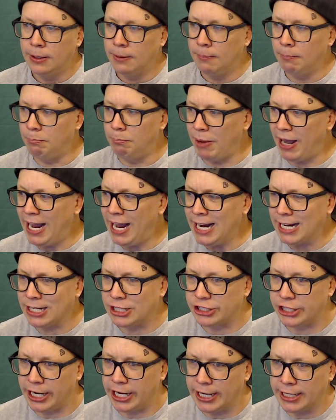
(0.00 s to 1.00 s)
bag
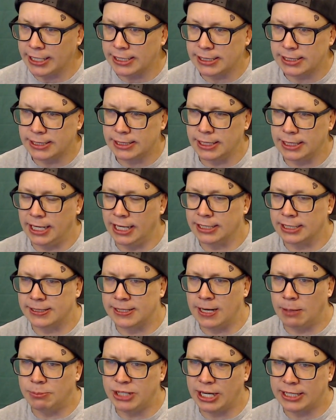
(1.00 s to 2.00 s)
checks, and
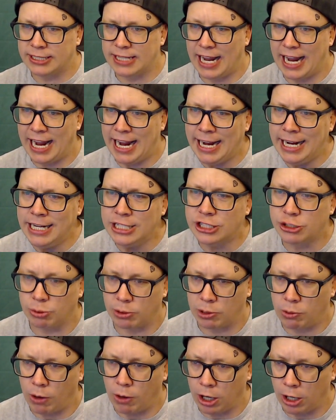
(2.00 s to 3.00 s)
subject to age
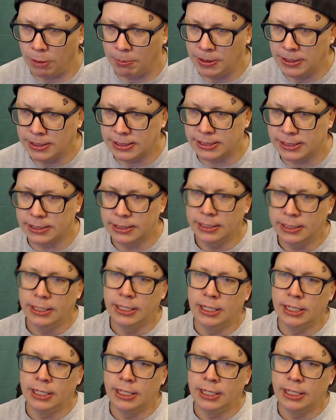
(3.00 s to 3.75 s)
requirements